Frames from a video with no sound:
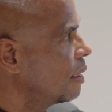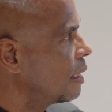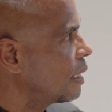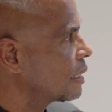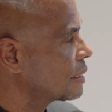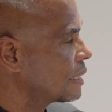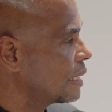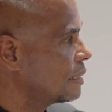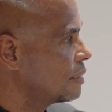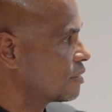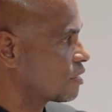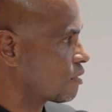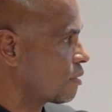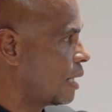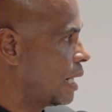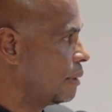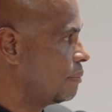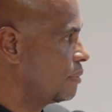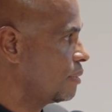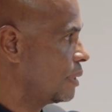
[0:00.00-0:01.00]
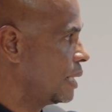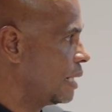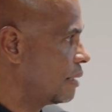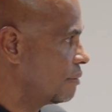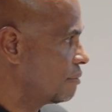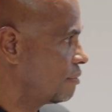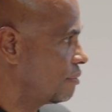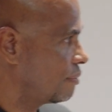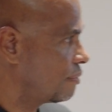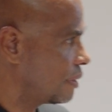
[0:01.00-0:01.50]
As I described, we
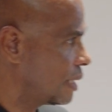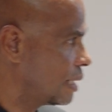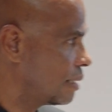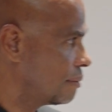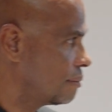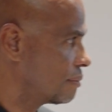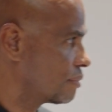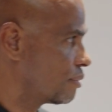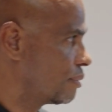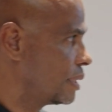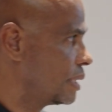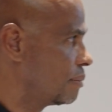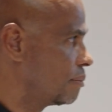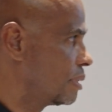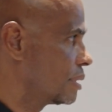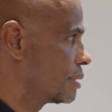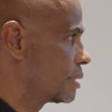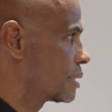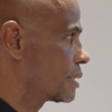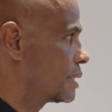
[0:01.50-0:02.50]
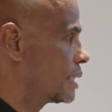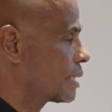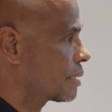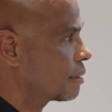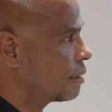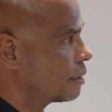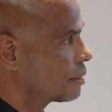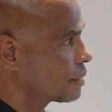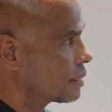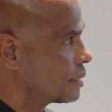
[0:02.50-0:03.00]
have green building
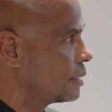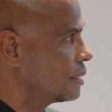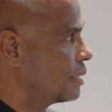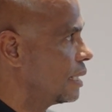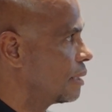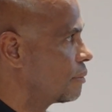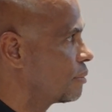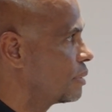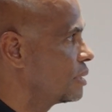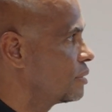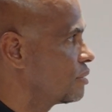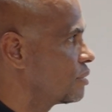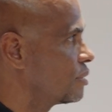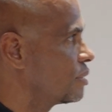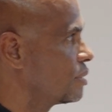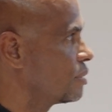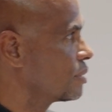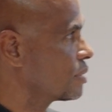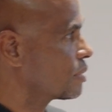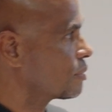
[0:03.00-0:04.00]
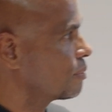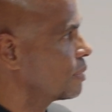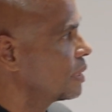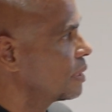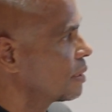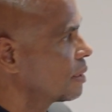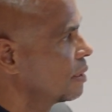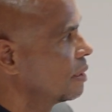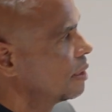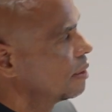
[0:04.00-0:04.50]
technology that we introduced,
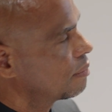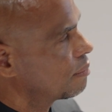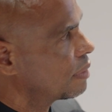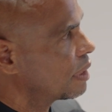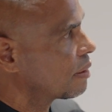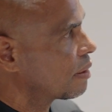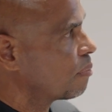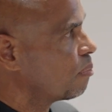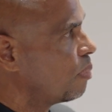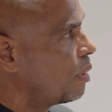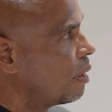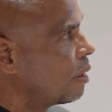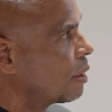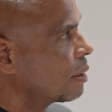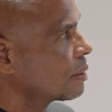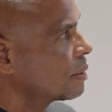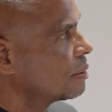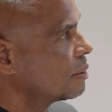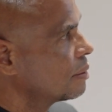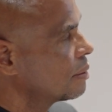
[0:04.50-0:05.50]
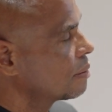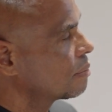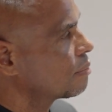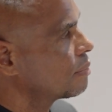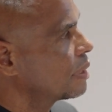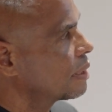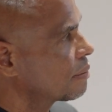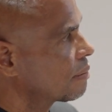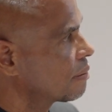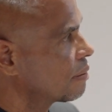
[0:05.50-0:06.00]
where we had a pond
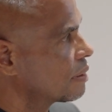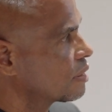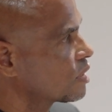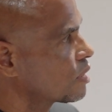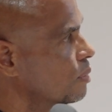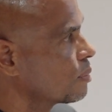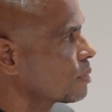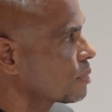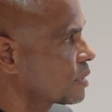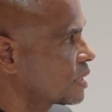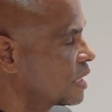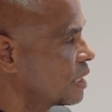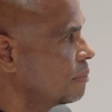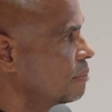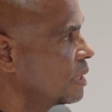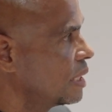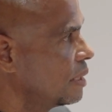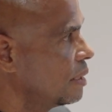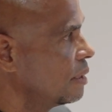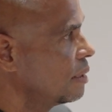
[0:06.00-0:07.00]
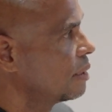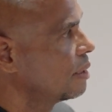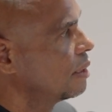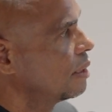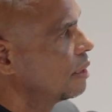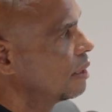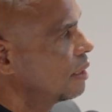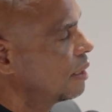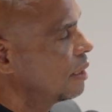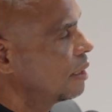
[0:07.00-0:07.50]
with a solar chimney,
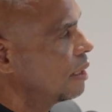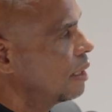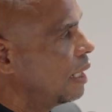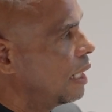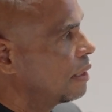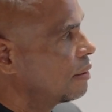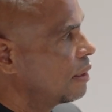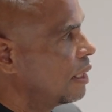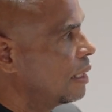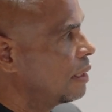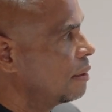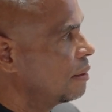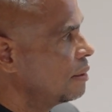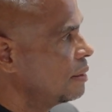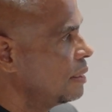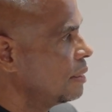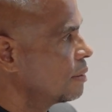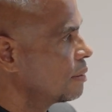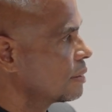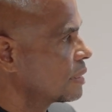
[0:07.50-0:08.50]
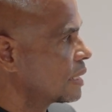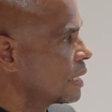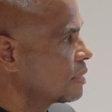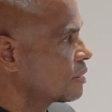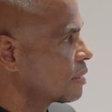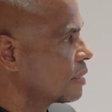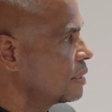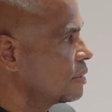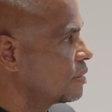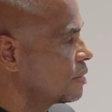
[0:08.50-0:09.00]
and
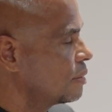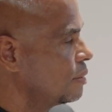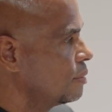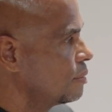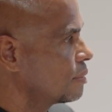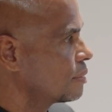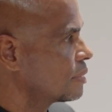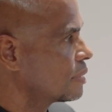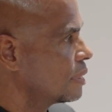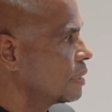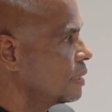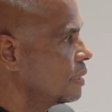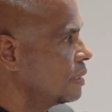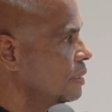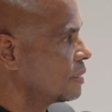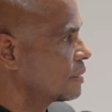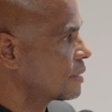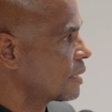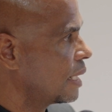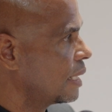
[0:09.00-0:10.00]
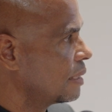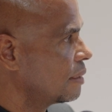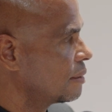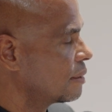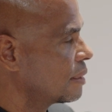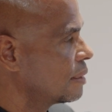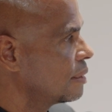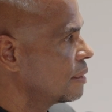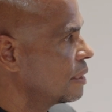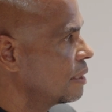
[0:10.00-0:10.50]
essentially to use the site
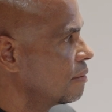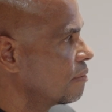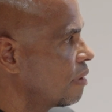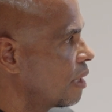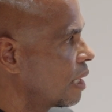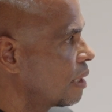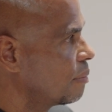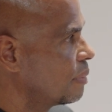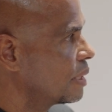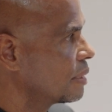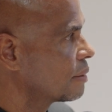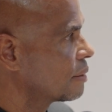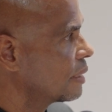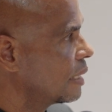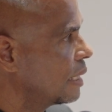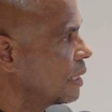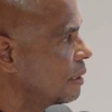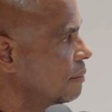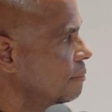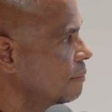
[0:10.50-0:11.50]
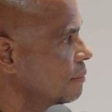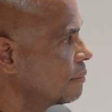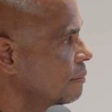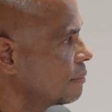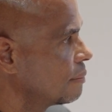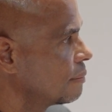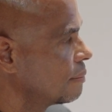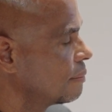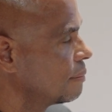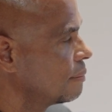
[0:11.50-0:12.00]
and the environment
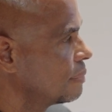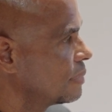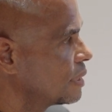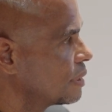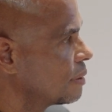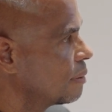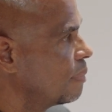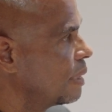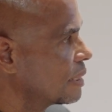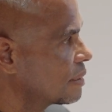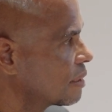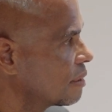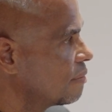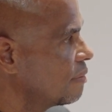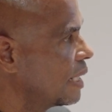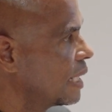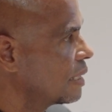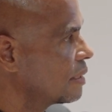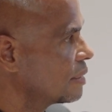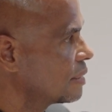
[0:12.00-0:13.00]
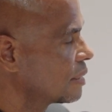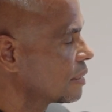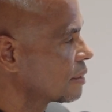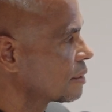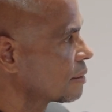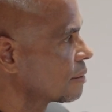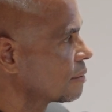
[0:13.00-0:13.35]
to the best advantage.